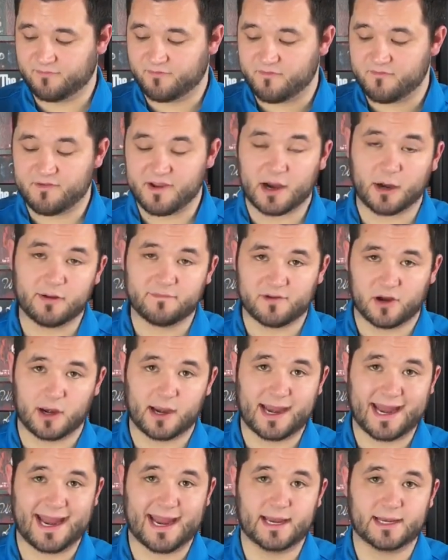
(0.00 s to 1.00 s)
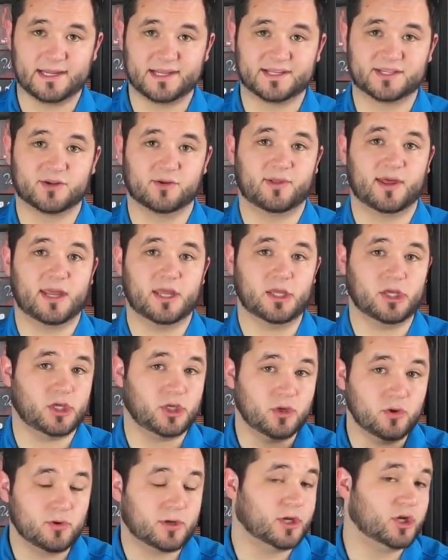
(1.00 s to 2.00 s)
very handy so that
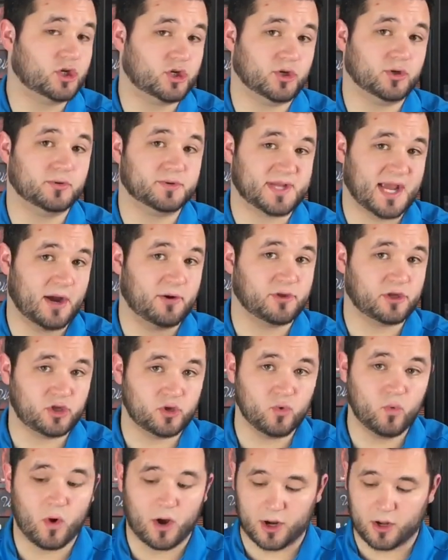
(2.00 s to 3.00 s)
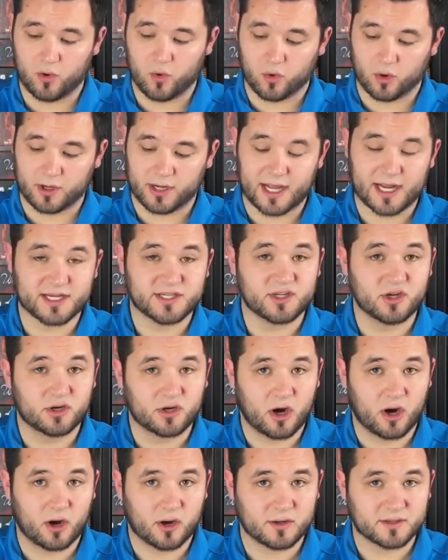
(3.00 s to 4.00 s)
you can choose how you want to organize your
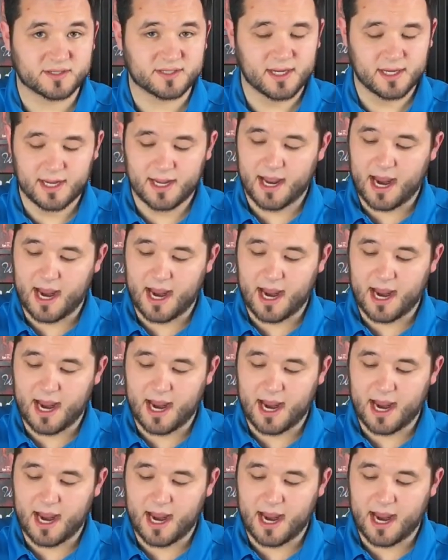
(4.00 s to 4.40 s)
cards.